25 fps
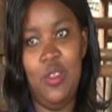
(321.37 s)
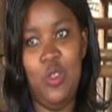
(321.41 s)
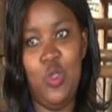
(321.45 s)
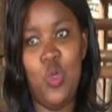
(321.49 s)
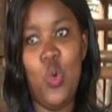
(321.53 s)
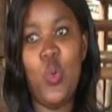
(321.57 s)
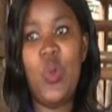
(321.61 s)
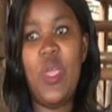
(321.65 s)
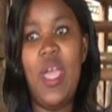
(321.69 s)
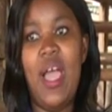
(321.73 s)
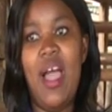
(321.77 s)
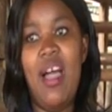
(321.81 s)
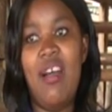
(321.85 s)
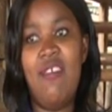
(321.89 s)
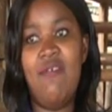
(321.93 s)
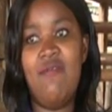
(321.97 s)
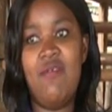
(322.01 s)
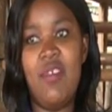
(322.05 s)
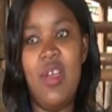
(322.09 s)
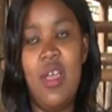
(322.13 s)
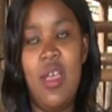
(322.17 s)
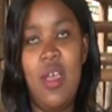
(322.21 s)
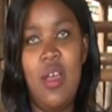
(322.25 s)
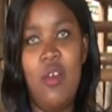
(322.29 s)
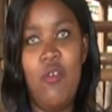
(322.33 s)
So we have
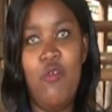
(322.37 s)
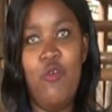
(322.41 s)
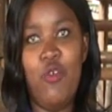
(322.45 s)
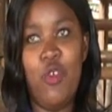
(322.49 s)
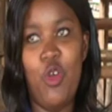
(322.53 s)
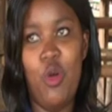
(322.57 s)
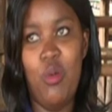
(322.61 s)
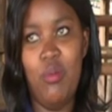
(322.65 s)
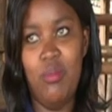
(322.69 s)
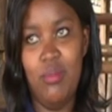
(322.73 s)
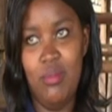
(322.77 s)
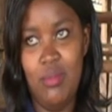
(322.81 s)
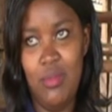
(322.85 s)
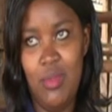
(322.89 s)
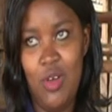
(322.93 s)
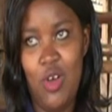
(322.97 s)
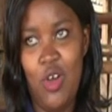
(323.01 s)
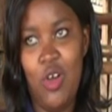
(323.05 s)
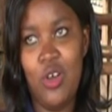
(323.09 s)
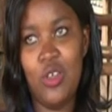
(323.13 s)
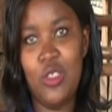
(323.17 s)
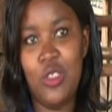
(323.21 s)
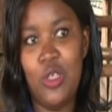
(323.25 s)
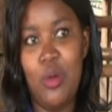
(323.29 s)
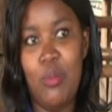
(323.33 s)
from
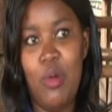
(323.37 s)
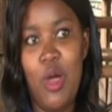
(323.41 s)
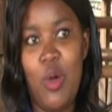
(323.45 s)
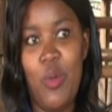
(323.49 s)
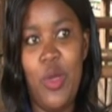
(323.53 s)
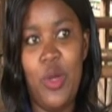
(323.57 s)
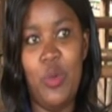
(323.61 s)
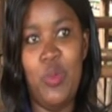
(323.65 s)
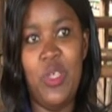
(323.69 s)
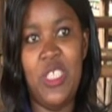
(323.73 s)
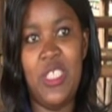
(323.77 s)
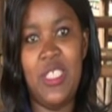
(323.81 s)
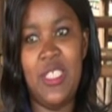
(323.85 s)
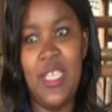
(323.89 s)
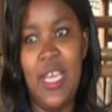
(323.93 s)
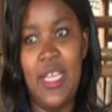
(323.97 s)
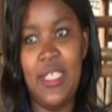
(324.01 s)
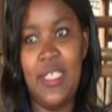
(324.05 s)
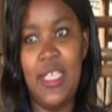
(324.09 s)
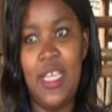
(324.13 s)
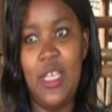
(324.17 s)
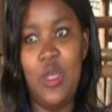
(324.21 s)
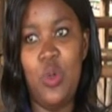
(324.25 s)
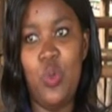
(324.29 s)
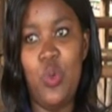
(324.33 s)
October when we
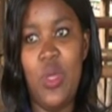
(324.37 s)
started,